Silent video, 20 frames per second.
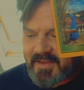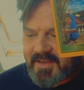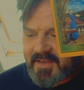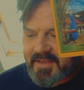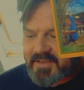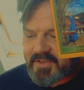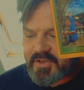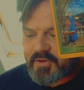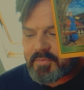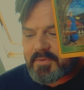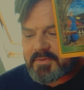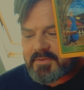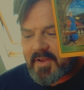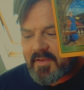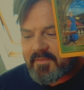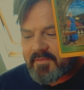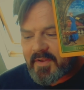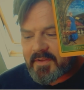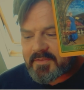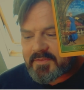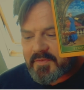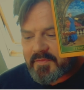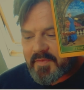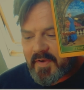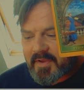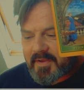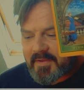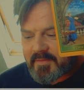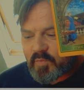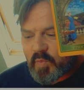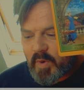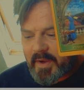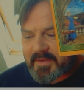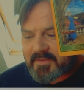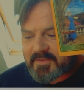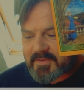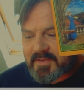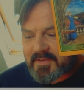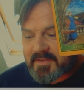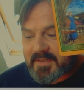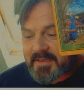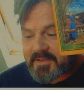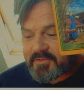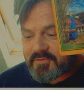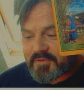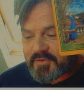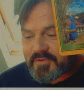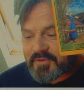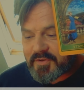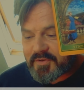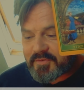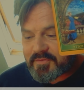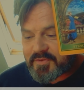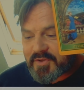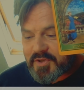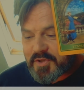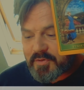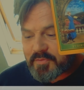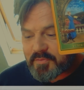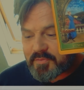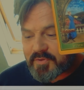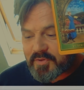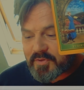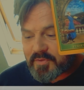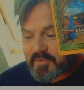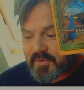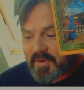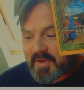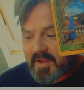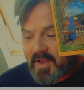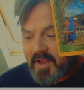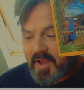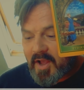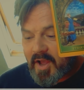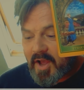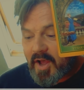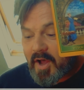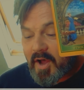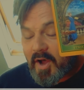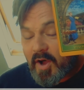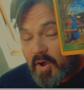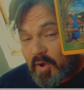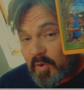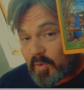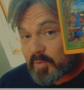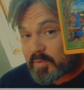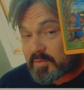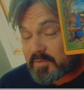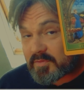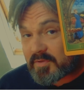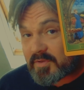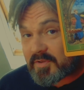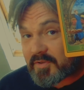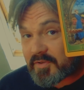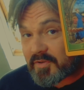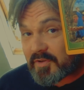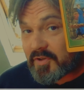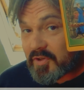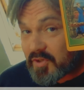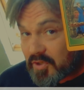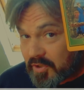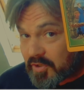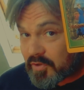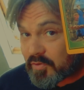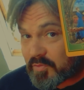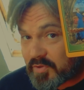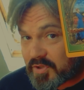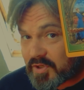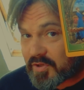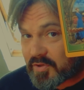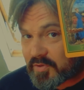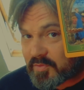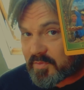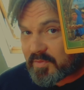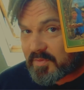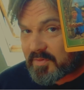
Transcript: you will diversify in ways that introduce you to a whole new you.